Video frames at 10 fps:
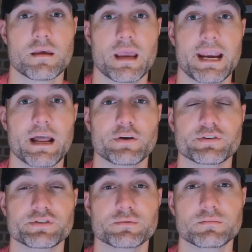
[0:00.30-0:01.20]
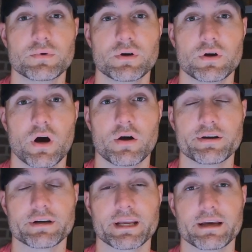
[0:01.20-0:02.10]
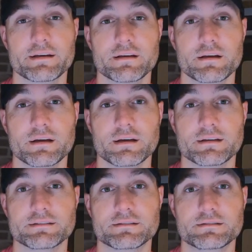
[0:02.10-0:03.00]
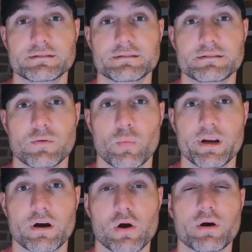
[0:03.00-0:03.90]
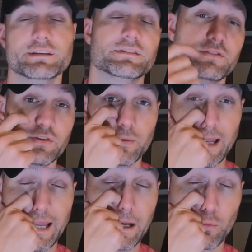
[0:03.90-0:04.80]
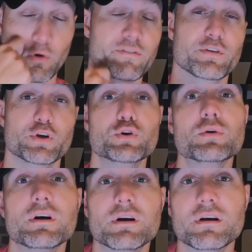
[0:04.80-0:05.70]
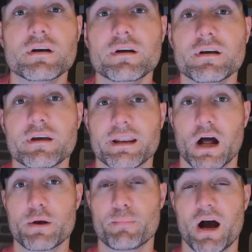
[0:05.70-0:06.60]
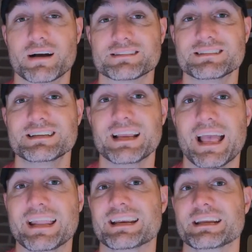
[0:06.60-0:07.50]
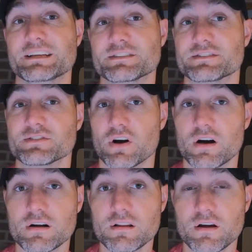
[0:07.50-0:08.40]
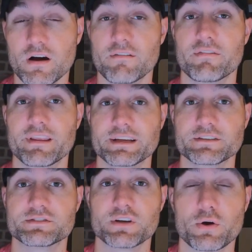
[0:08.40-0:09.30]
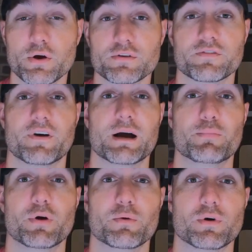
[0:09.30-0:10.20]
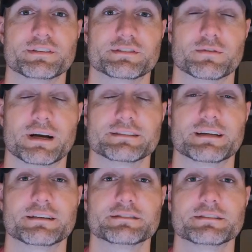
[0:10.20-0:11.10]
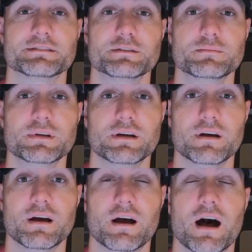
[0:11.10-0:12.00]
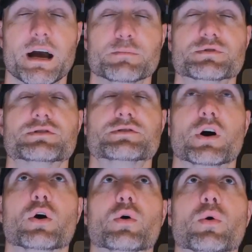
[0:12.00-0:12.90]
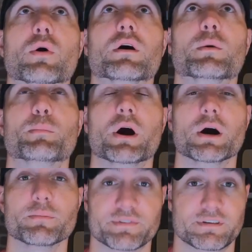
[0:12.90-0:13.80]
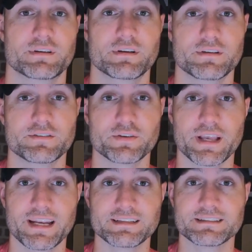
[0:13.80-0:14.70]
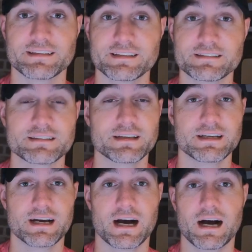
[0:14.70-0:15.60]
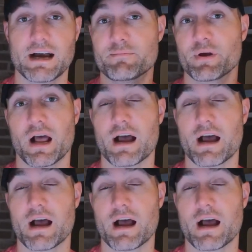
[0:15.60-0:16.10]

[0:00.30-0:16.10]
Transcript: Hey now YouTube, Haul here again. We are going to do a review, an unboxing, and an install of the Sonos 5.1 surround sound system. I am so pumped to get into these. I've